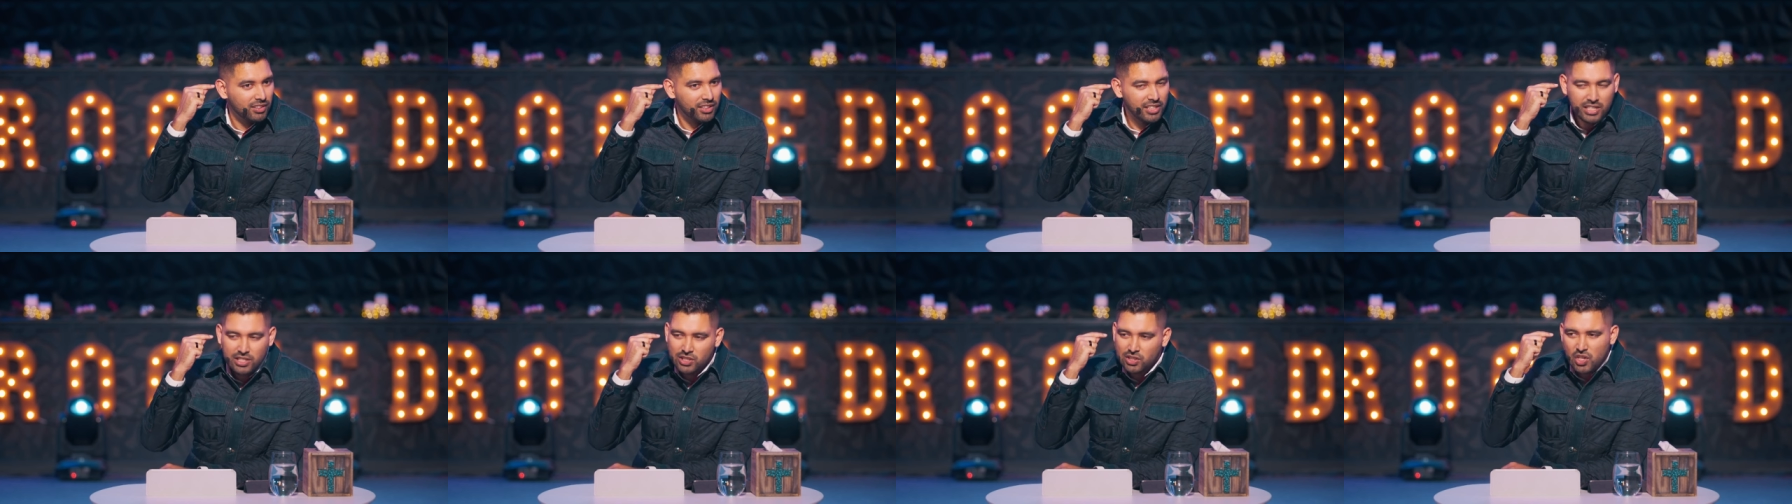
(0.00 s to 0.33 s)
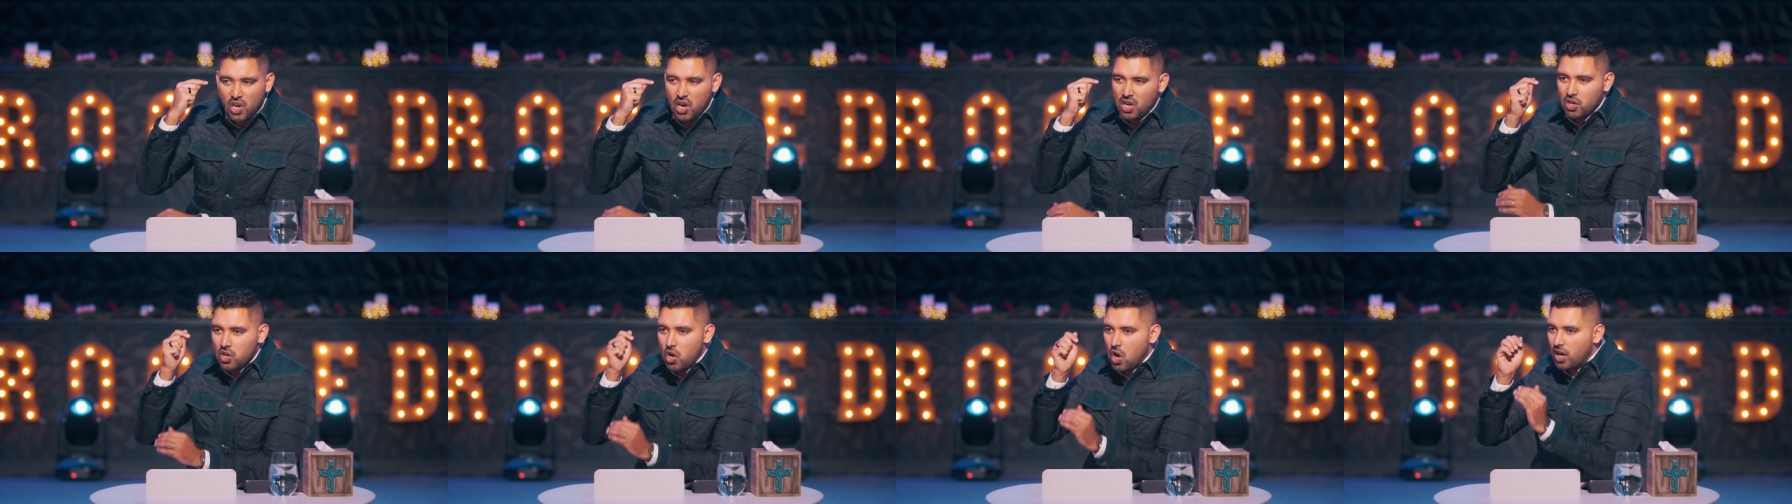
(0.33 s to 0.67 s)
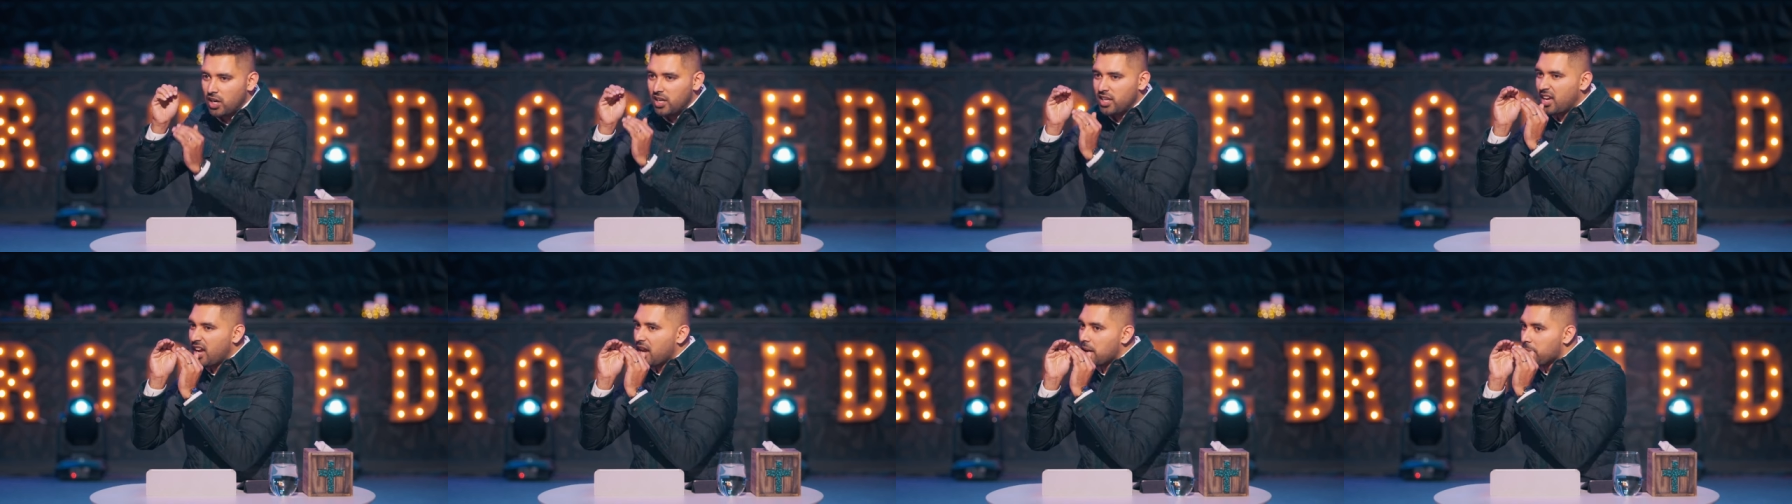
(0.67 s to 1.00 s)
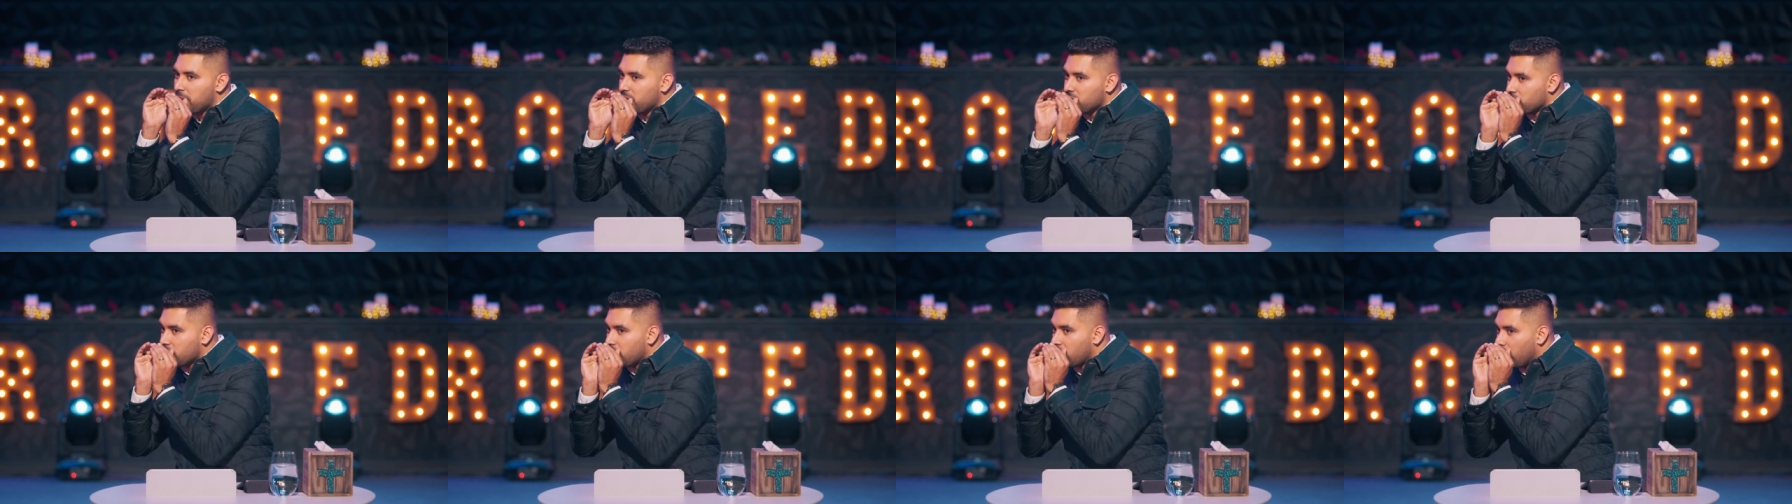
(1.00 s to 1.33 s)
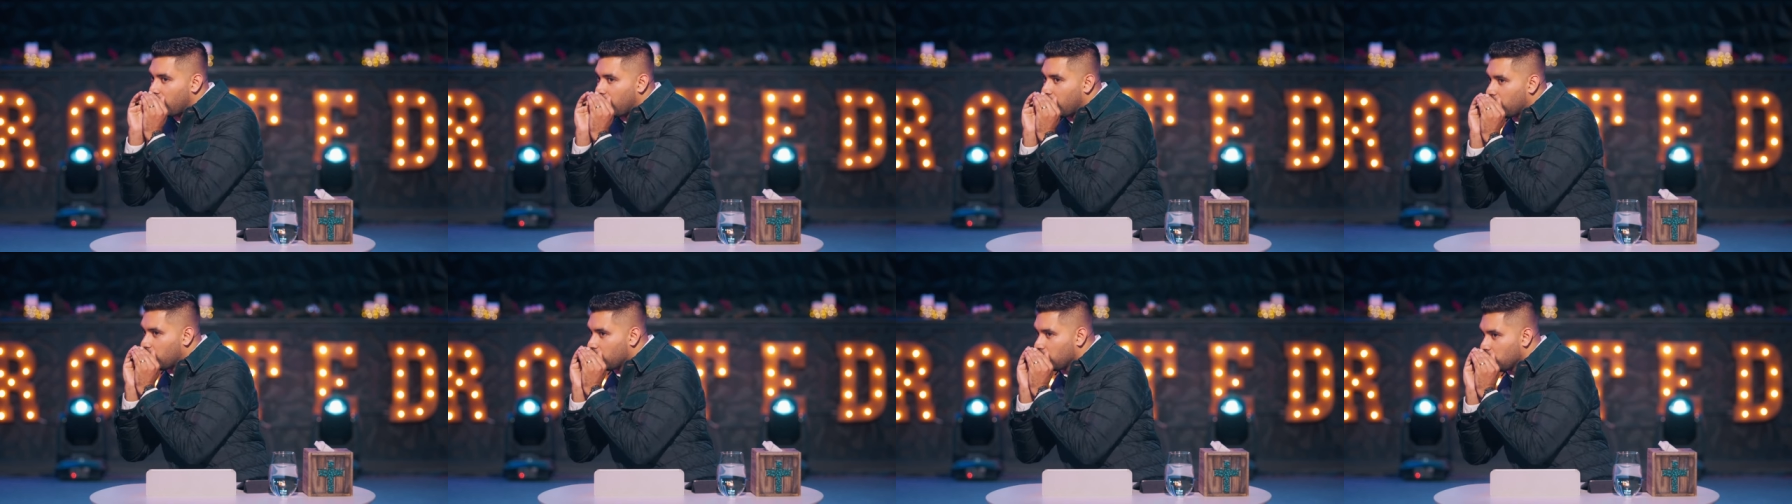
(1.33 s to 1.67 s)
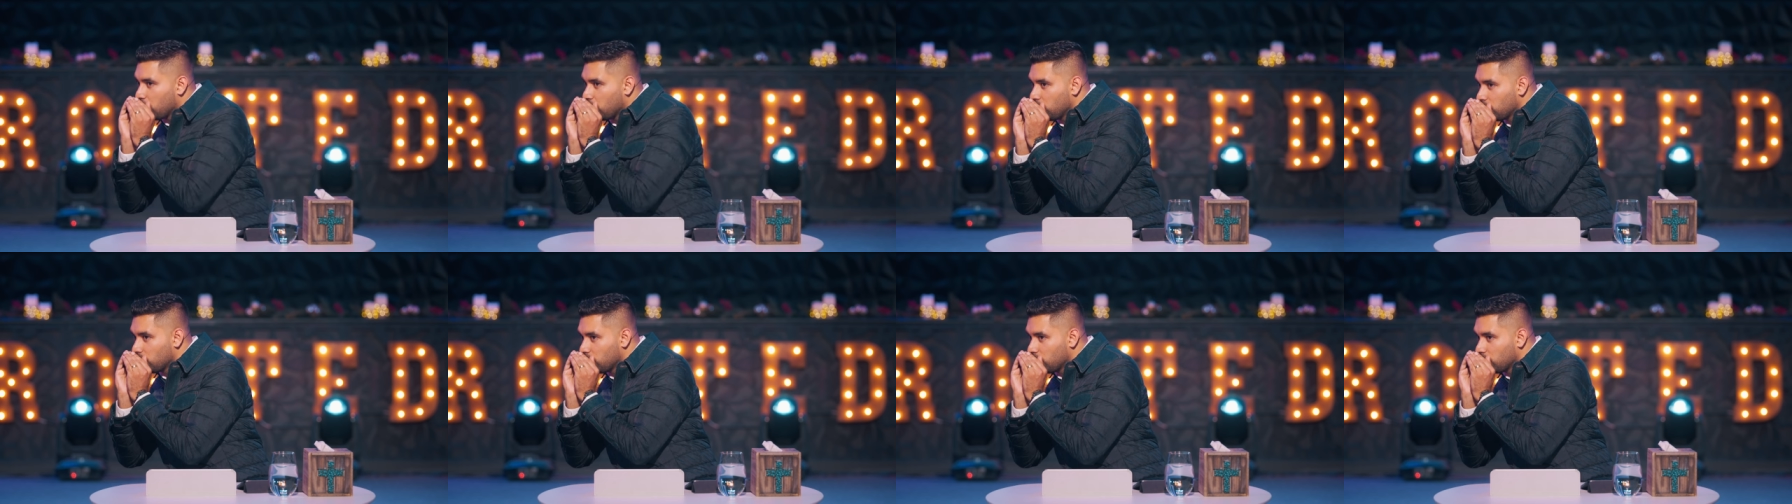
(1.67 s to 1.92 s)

it's not God came and said, Hello.